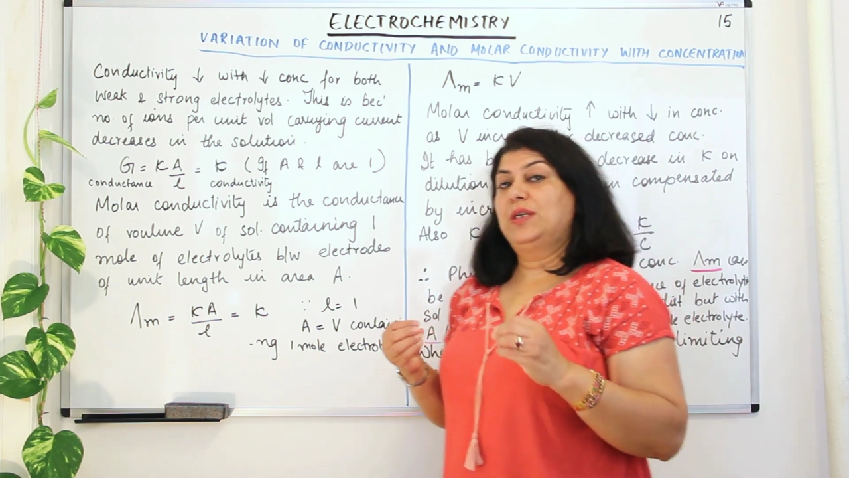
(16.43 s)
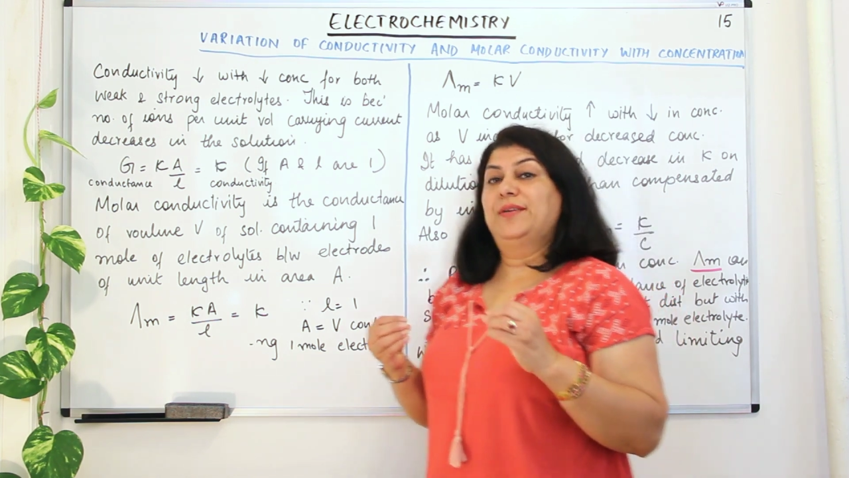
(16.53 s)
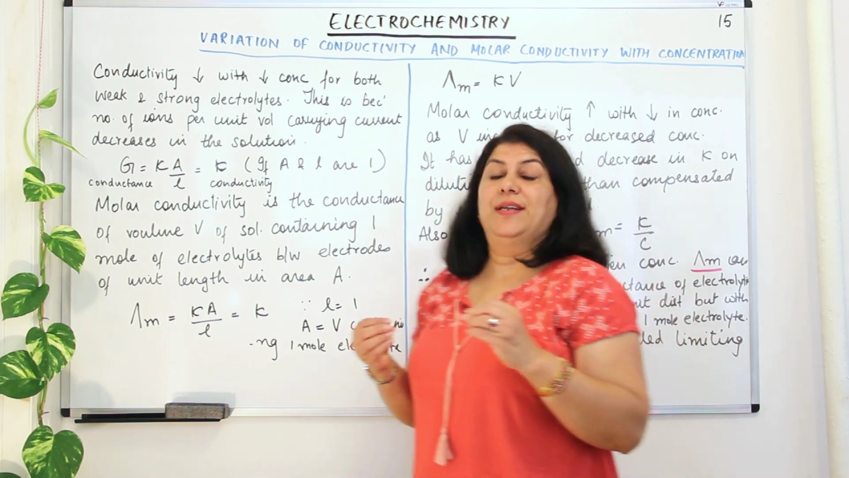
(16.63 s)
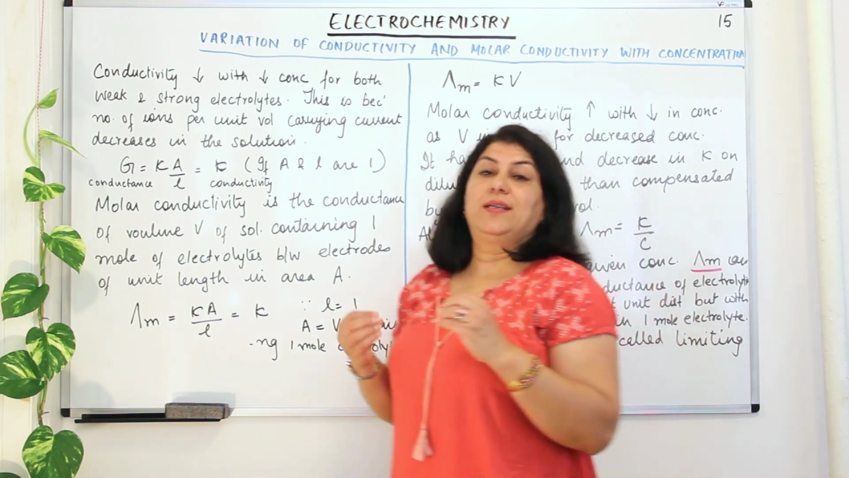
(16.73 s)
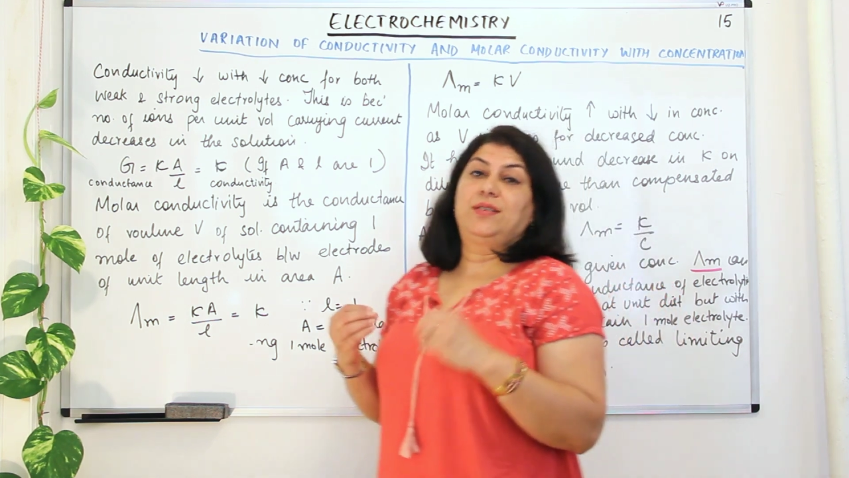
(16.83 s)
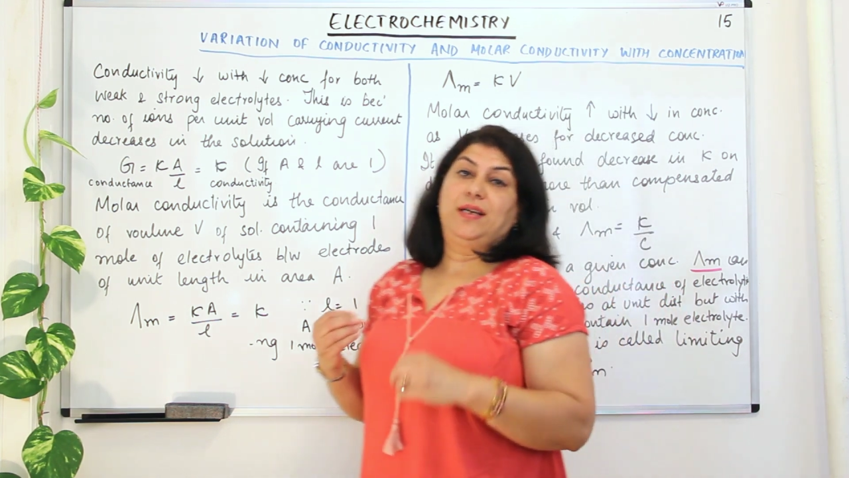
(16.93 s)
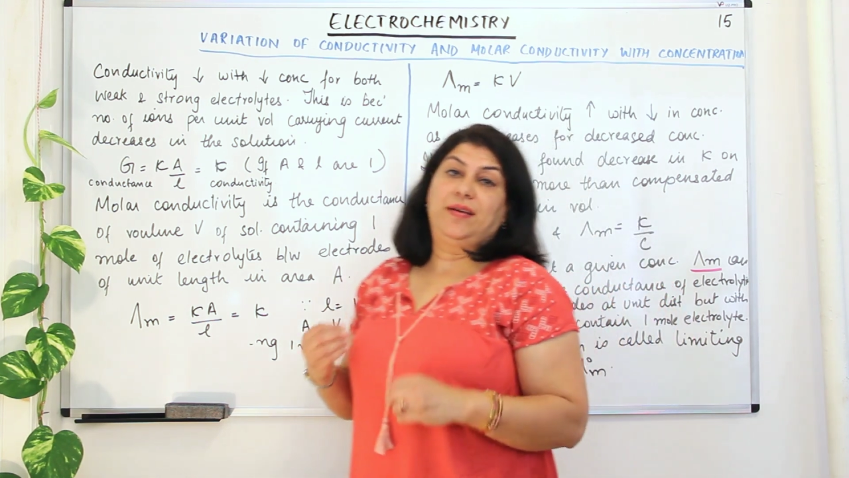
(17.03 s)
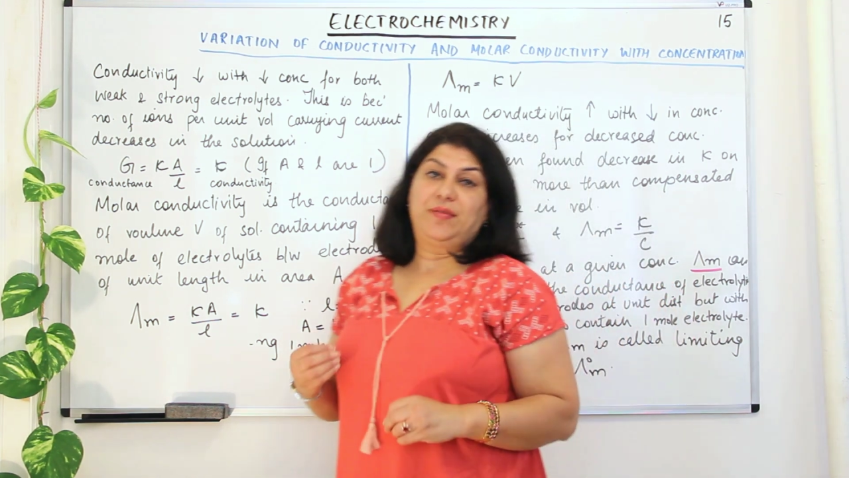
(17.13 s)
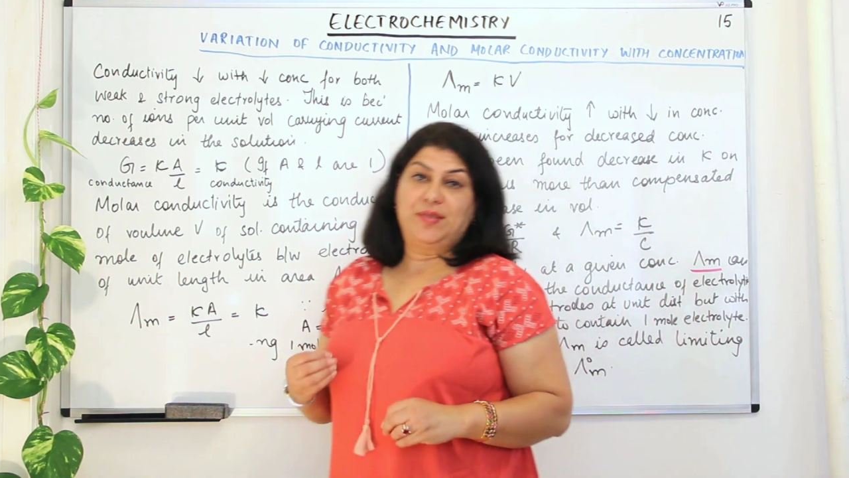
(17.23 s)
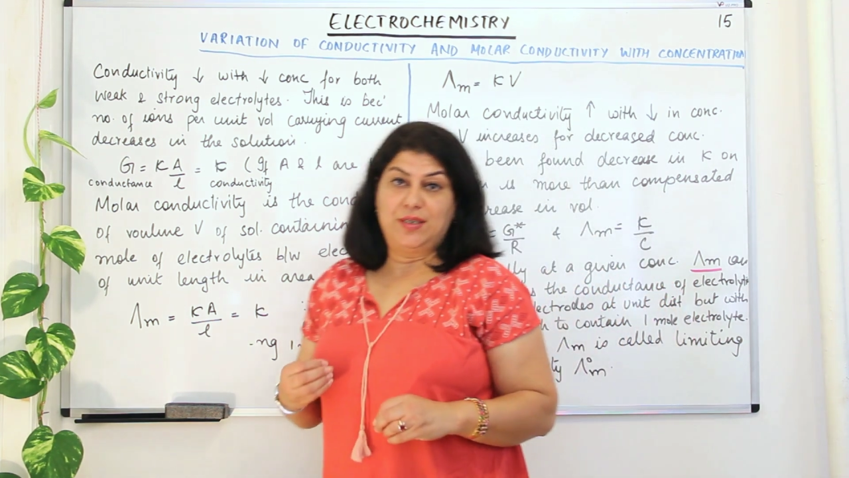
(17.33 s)
conduct
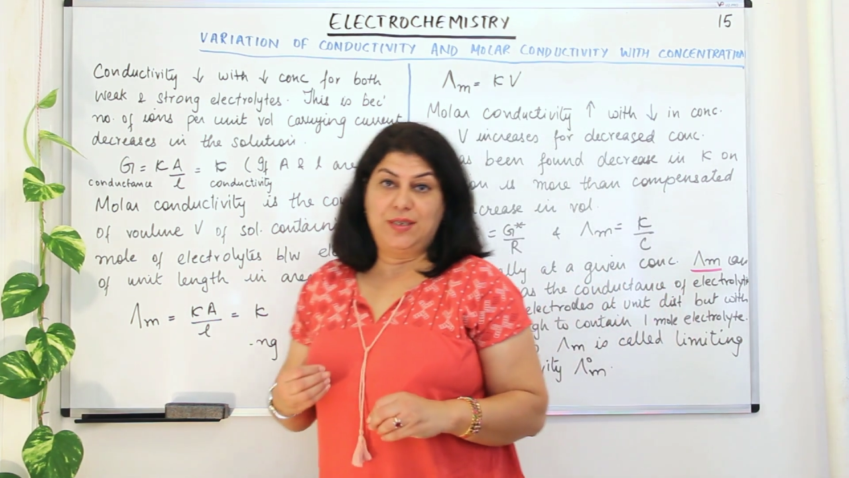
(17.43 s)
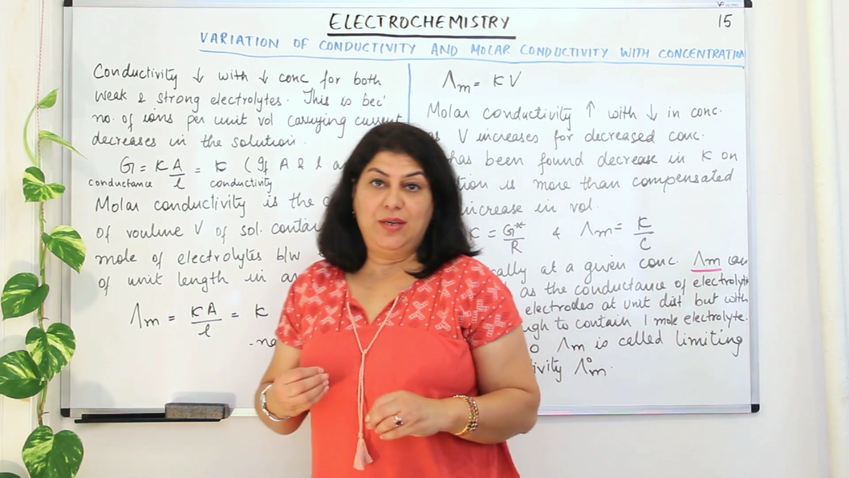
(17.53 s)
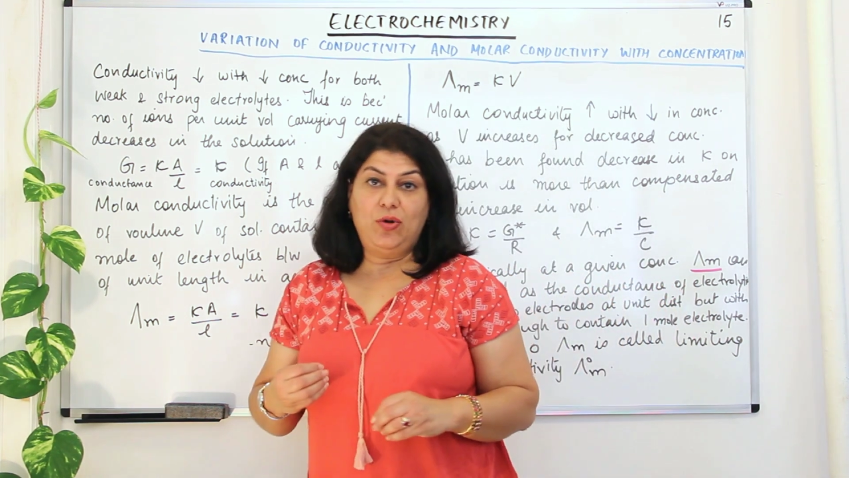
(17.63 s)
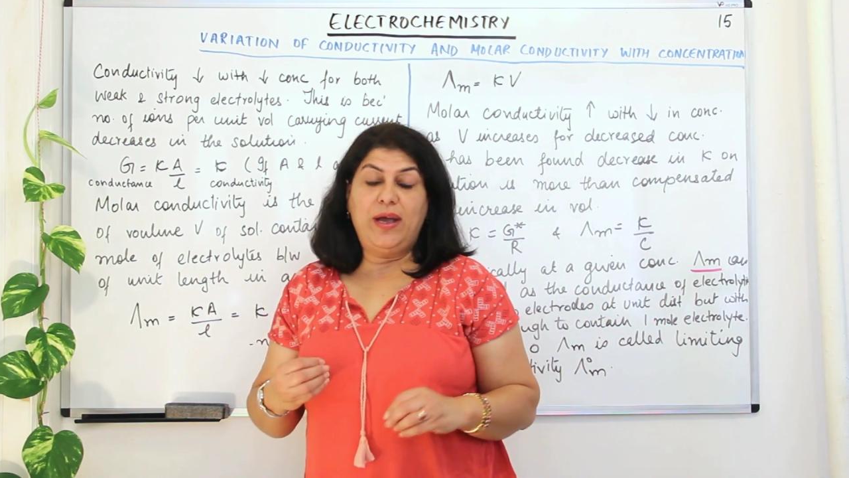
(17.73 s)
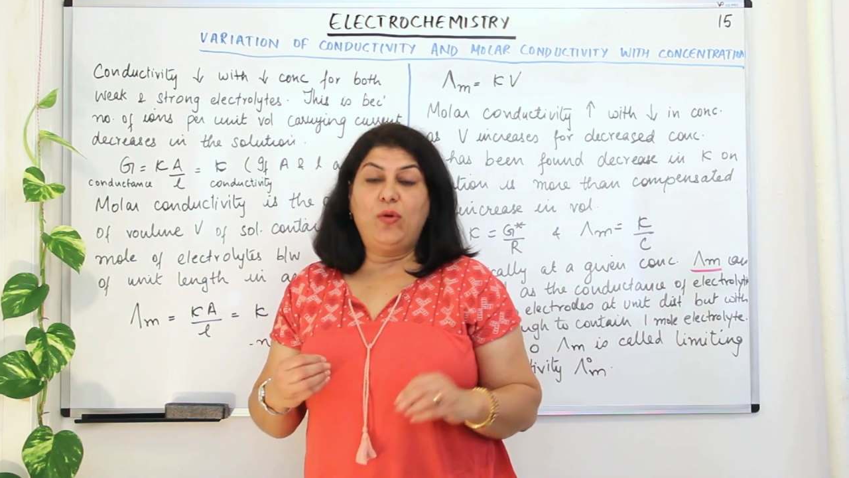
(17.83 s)
electricity,